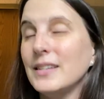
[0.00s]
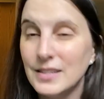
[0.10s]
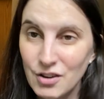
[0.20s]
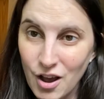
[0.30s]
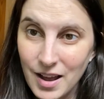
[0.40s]
did
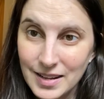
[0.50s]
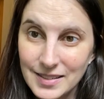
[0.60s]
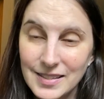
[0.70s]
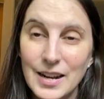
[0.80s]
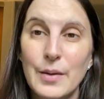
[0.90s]
not
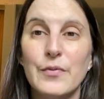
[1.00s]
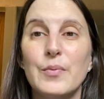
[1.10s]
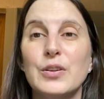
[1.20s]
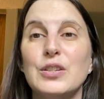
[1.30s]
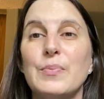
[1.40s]
sign up for
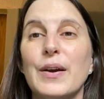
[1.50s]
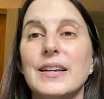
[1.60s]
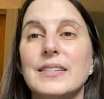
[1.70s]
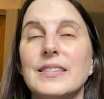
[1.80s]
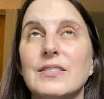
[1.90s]
BookTube
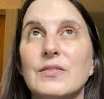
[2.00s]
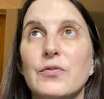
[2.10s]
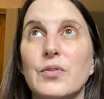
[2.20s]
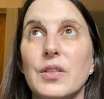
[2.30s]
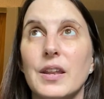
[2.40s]
Prize
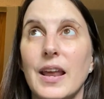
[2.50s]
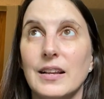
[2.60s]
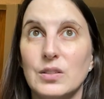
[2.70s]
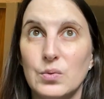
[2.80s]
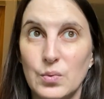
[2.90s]
for the
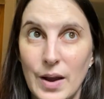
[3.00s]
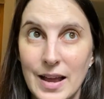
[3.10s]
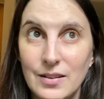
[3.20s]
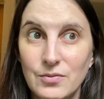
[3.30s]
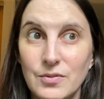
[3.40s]
next
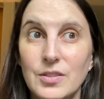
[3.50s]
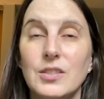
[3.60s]
round,